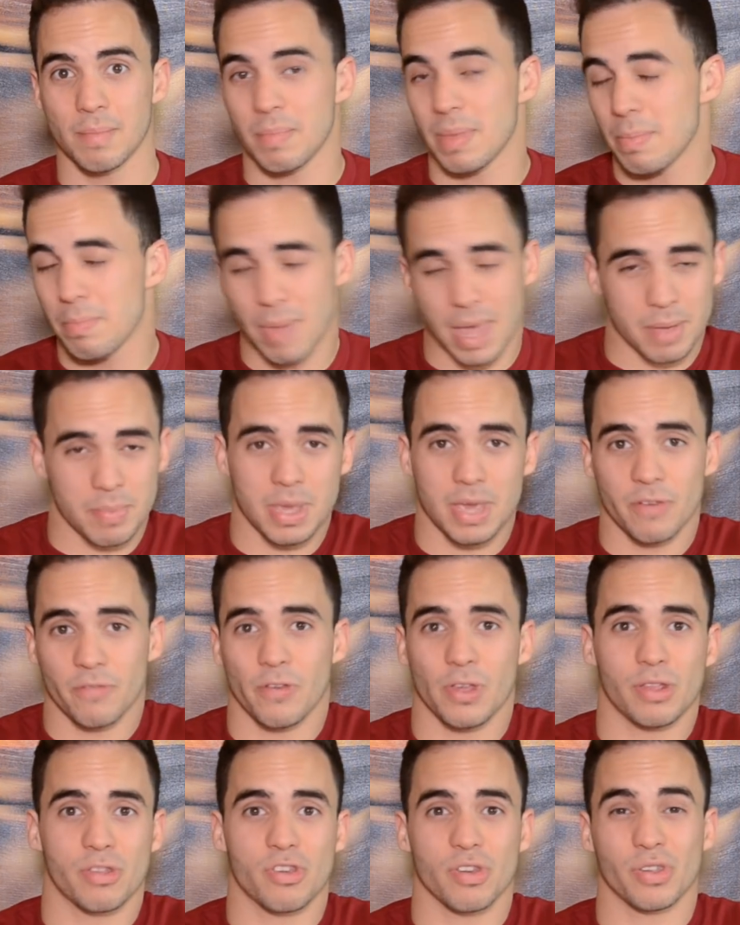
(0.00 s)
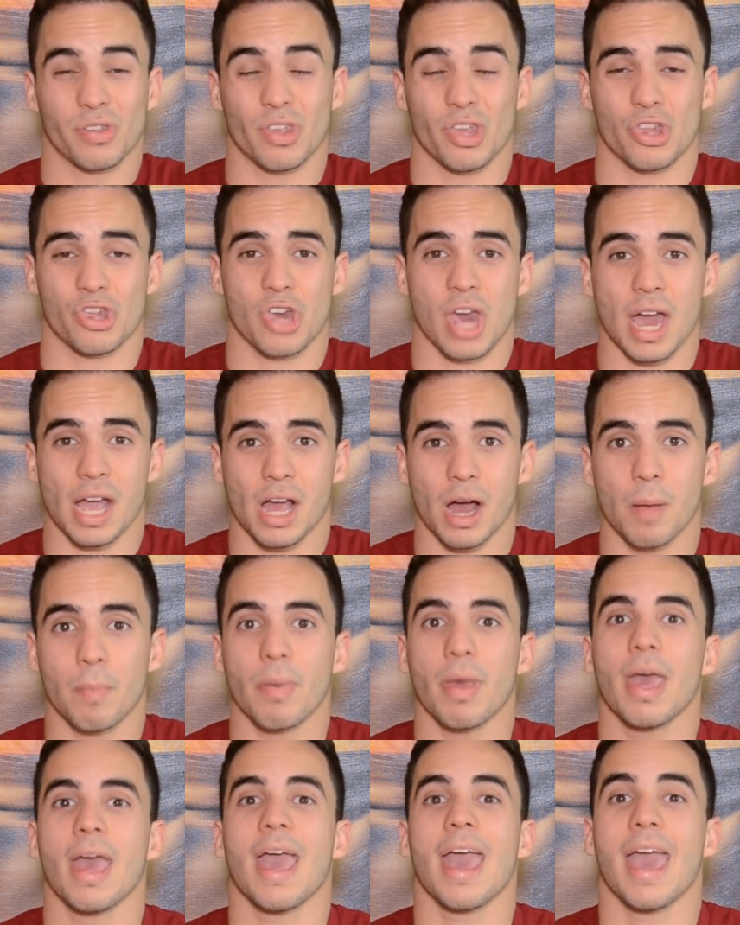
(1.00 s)
Maybe if it's just a
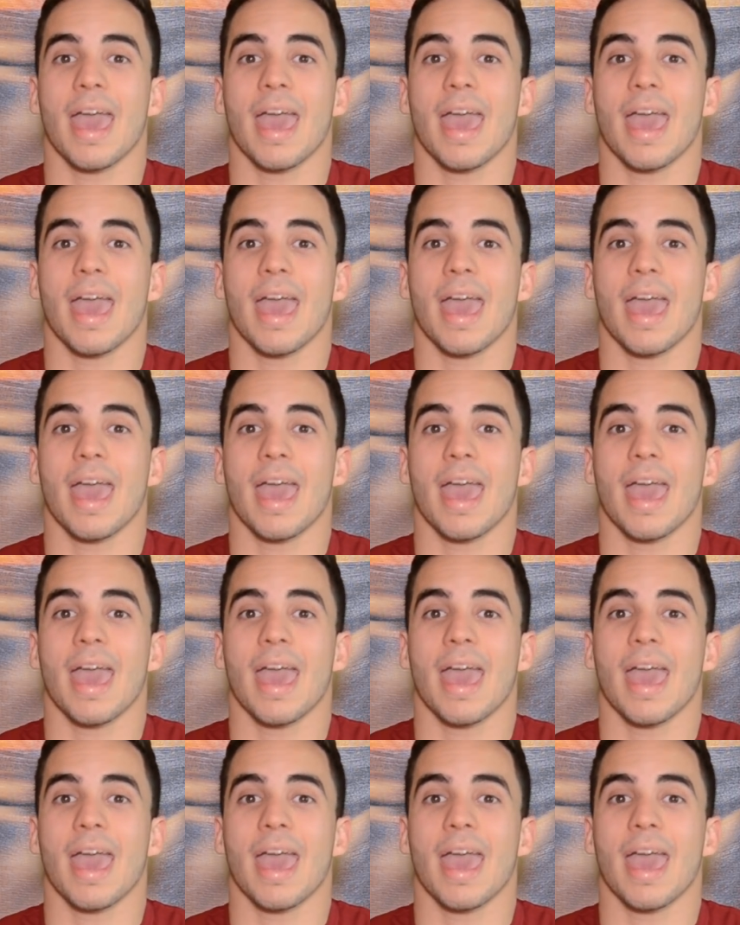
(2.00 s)
checkup,